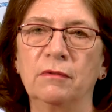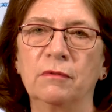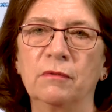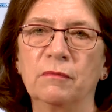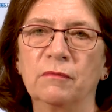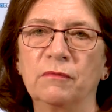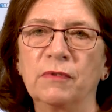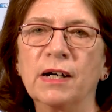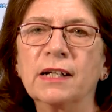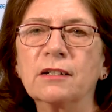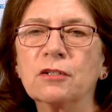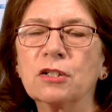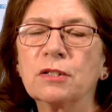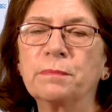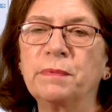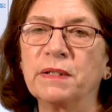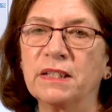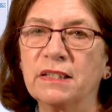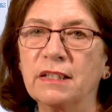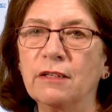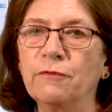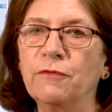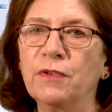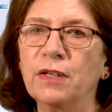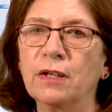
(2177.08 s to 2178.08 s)
one
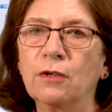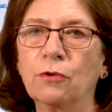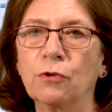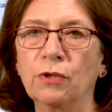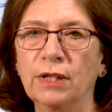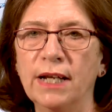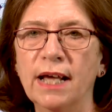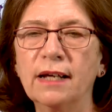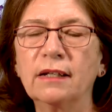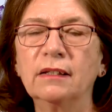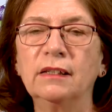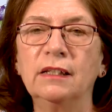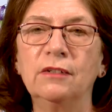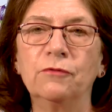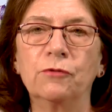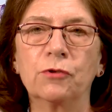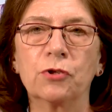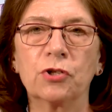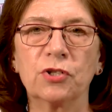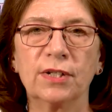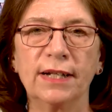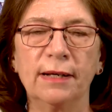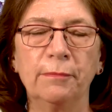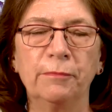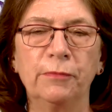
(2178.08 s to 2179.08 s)
specific connective
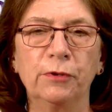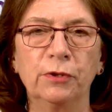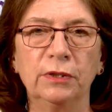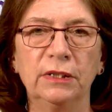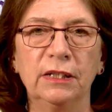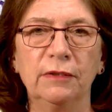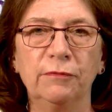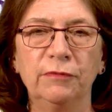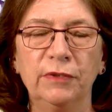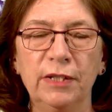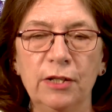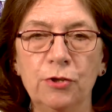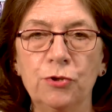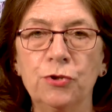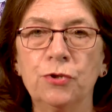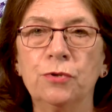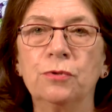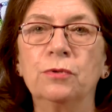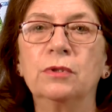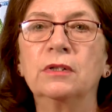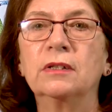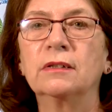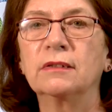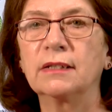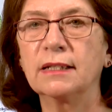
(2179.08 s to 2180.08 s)
or supportive
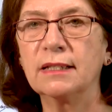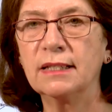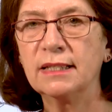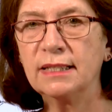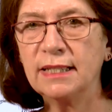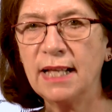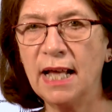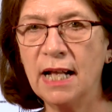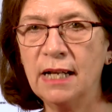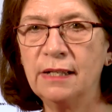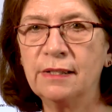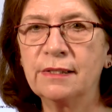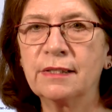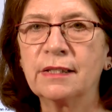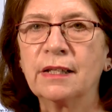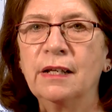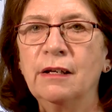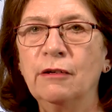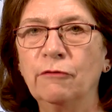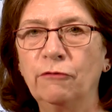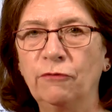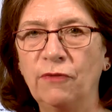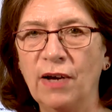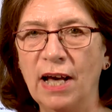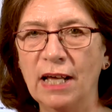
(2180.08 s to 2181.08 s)
tissue, that cells,
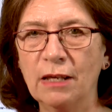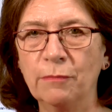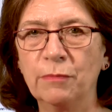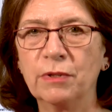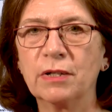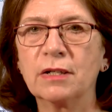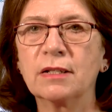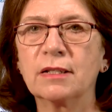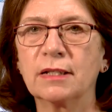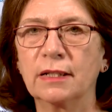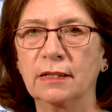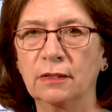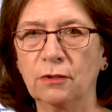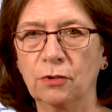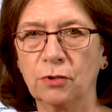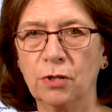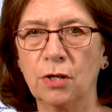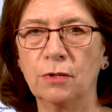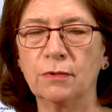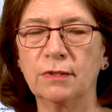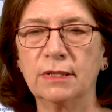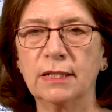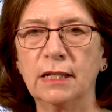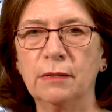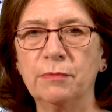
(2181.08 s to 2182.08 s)
fibers, and
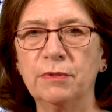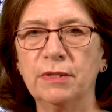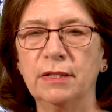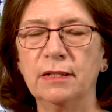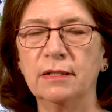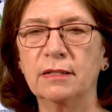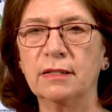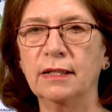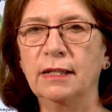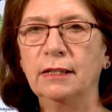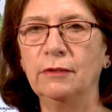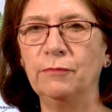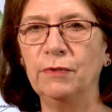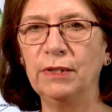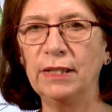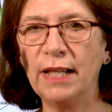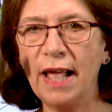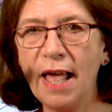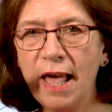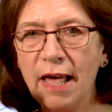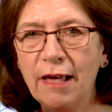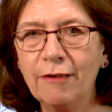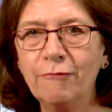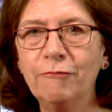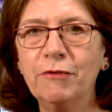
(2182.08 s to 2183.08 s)
ground substance. And with
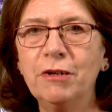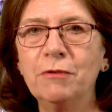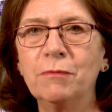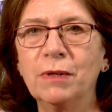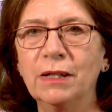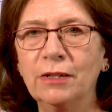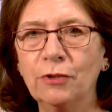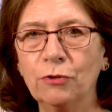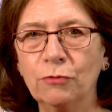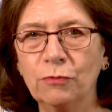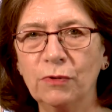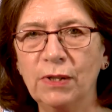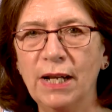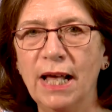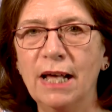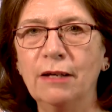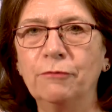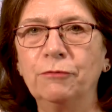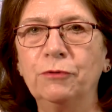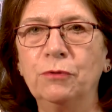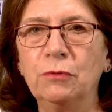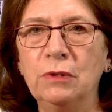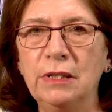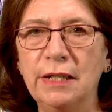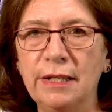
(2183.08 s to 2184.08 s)
every one, you will
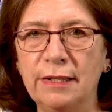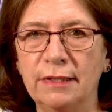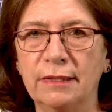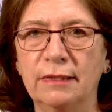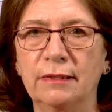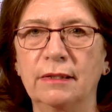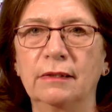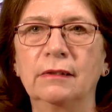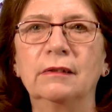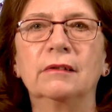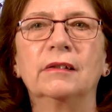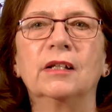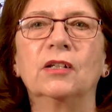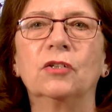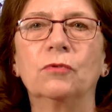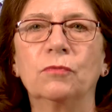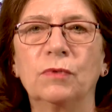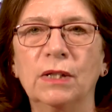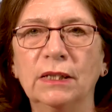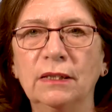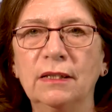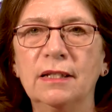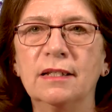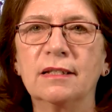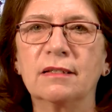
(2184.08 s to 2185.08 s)
have to list that
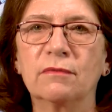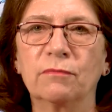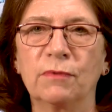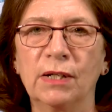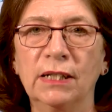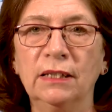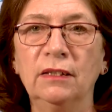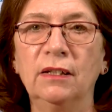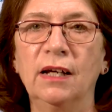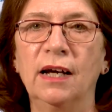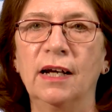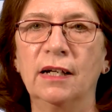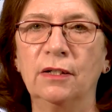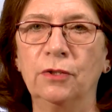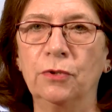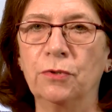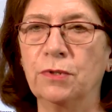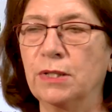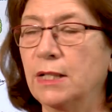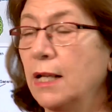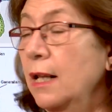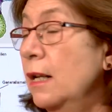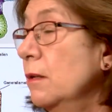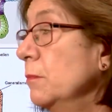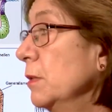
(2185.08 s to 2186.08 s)
what are
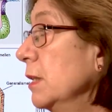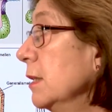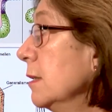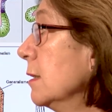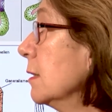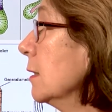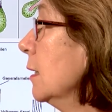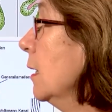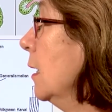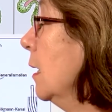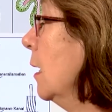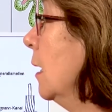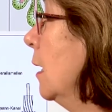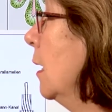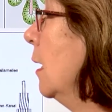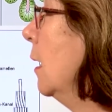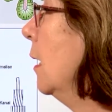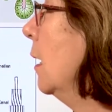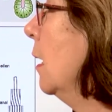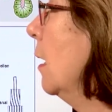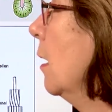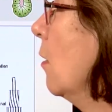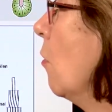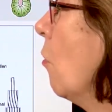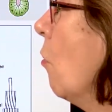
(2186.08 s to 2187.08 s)
those elements.
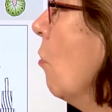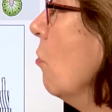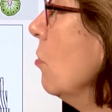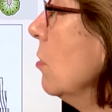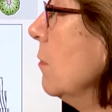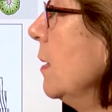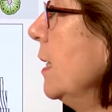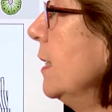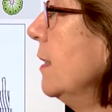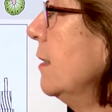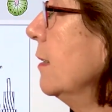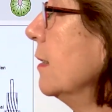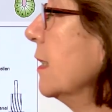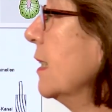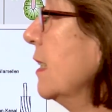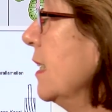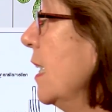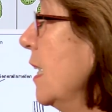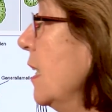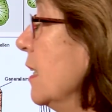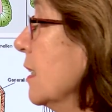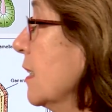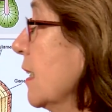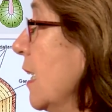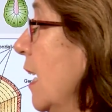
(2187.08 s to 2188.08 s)
Always the
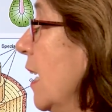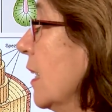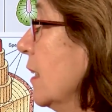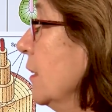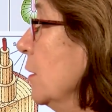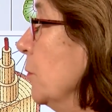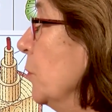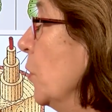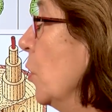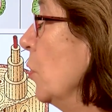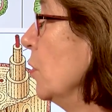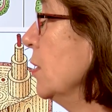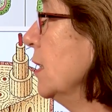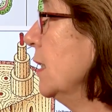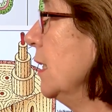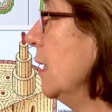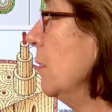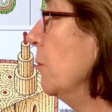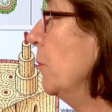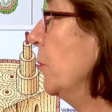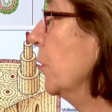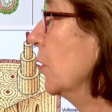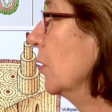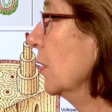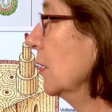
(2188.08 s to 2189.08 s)
cells are the most
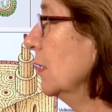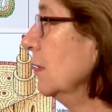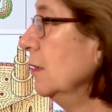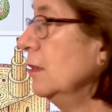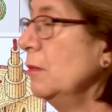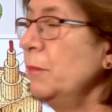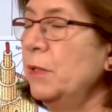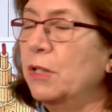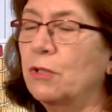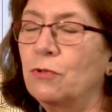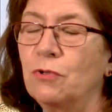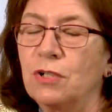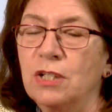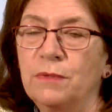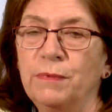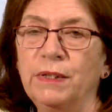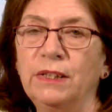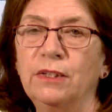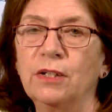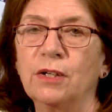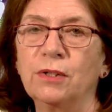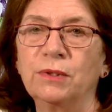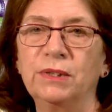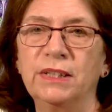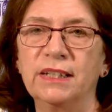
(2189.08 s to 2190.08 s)
important, because
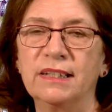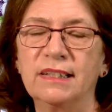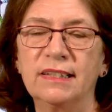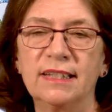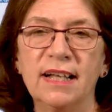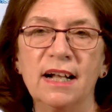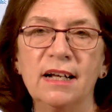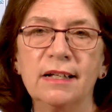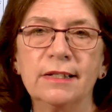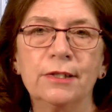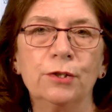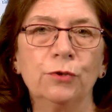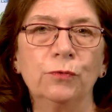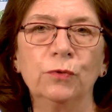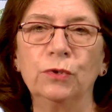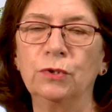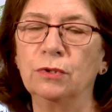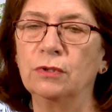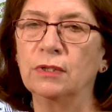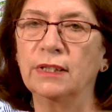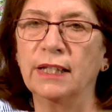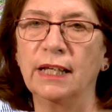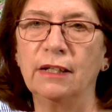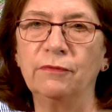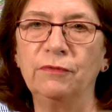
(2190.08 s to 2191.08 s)
without the cells, you
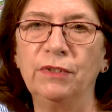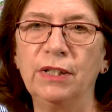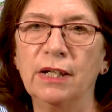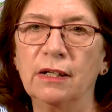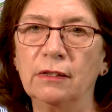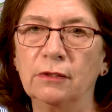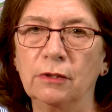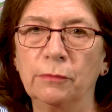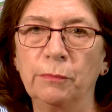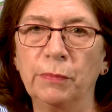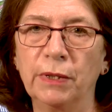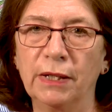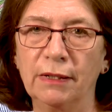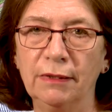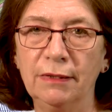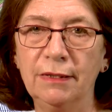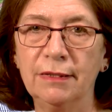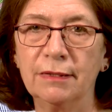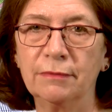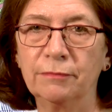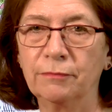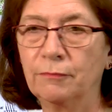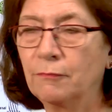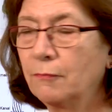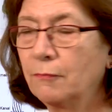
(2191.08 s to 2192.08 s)
wouldn't have the other parts.